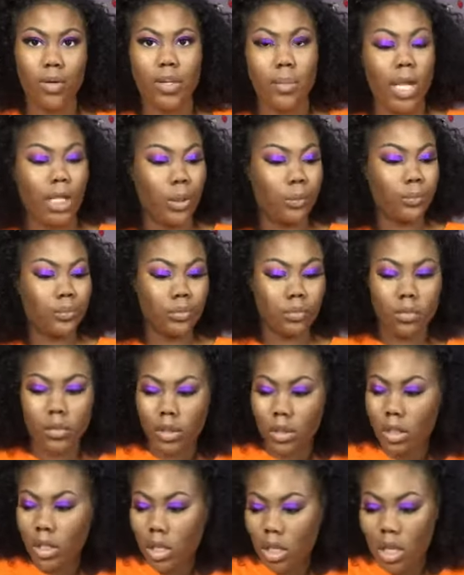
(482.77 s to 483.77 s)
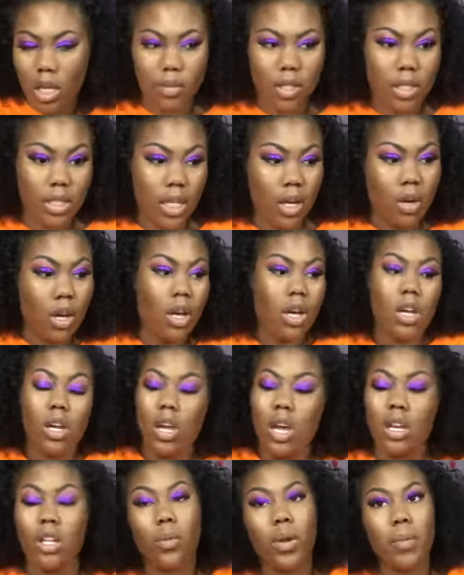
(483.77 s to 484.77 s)
Moving on, we're getting ready to bake.
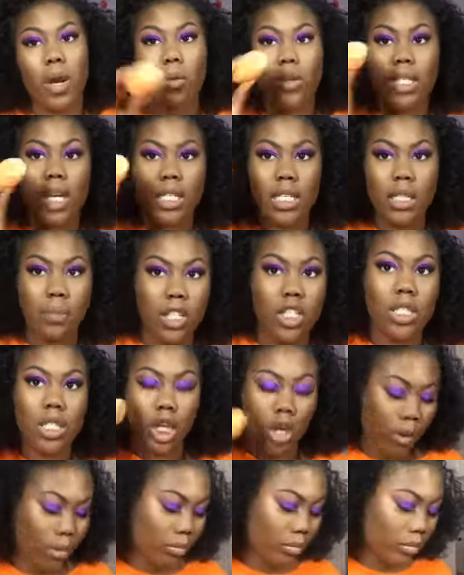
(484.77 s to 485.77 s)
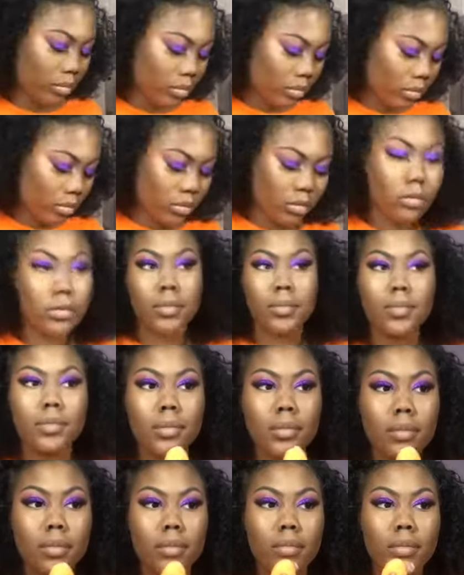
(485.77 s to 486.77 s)
So I took my Makeup Revolution powder in the
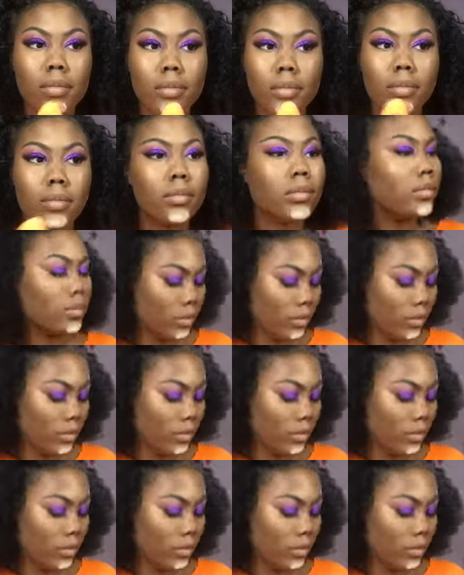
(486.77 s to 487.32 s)
shade Banana